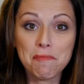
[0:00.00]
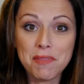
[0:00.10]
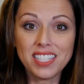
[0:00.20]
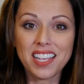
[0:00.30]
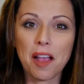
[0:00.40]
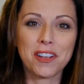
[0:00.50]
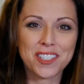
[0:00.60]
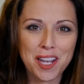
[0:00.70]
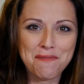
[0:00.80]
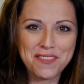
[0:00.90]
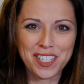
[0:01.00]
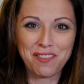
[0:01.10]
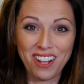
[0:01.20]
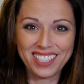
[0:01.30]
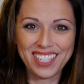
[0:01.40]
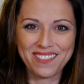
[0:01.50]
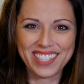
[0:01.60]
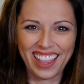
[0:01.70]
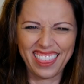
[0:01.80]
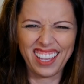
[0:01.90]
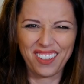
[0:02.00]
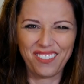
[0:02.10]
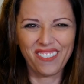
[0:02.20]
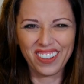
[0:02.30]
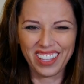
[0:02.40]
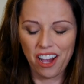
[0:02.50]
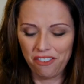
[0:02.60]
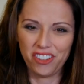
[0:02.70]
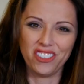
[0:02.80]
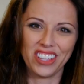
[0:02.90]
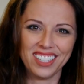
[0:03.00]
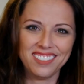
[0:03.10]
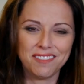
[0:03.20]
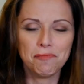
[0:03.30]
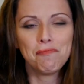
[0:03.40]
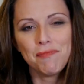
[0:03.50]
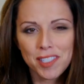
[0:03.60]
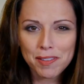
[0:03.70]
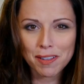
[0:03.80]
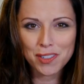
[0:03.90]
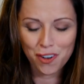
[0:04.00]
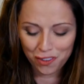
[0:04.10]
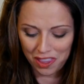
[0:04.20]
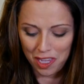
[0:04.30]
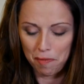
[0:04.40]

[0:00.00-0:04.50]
meantime, here's a couple of small tips that I think can be really helpful that sometimes you don't really think